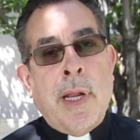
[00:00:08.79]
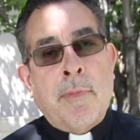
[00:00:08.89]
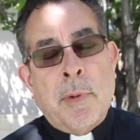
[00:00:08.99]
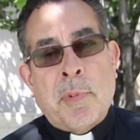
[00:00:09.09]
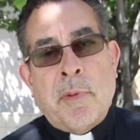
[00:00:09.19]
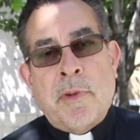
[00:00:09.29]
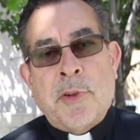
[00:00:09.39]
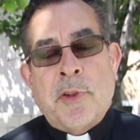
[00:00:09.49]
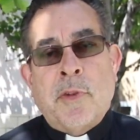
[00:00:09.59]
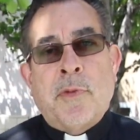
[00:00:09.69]
I'm the
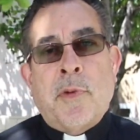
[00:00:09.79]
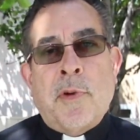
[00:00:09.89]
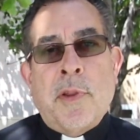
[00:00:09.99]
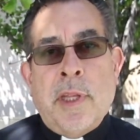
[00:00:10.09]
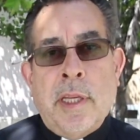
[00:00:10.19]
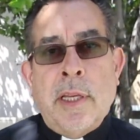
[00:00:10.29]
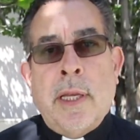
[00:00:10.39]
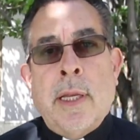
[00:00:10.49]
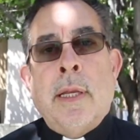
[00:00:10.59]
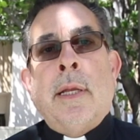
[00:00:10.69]
provincial for the
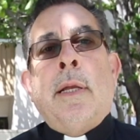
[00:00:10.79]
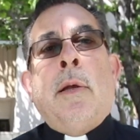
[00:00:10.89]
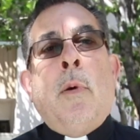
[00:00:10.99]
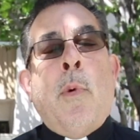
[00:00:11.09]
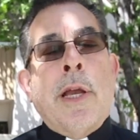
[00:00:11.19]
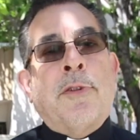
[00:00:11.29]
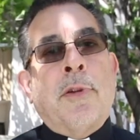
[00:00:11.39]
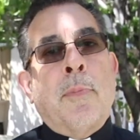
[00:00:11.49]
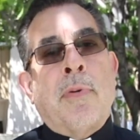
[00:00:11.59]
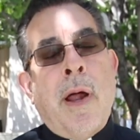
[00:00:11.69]

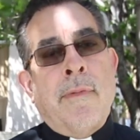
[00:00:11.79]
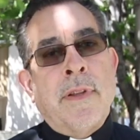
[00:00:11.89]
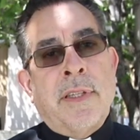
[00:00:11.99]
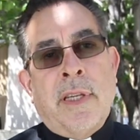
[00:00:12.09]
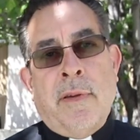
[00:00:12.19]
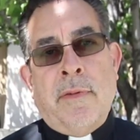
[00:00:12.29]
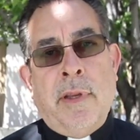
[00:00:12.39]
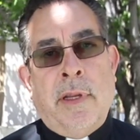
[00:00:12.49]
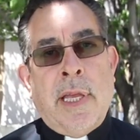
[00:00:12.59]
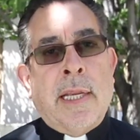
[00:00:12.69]
Western Province of
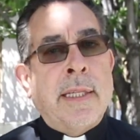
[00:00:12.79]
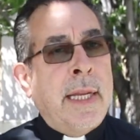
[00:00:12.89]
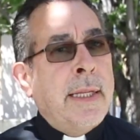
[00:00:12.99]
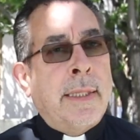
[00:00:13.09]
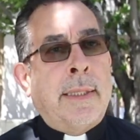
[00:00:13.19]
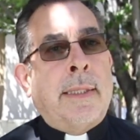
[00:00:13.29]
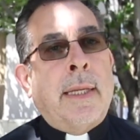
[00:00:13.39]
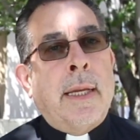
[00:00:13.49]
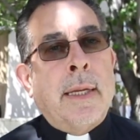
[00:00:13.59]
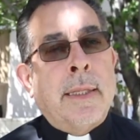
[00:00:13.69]
the United States,
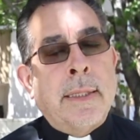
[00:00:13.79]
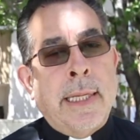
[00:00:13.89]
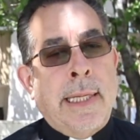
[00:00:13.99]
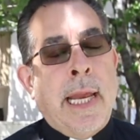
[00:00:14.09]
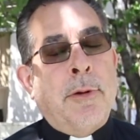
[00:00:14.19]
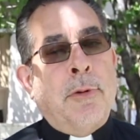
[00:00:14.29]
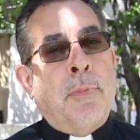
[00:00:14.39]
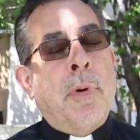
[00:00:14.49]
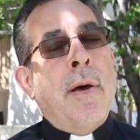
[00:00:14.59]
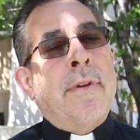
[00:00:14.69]
the St. Andrew
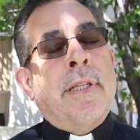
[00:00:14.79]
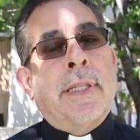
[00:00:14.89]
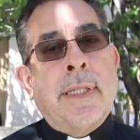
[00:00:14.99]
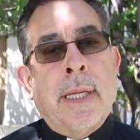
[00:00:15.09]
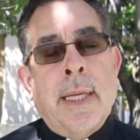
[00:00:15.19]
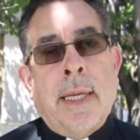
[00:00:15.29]
Province.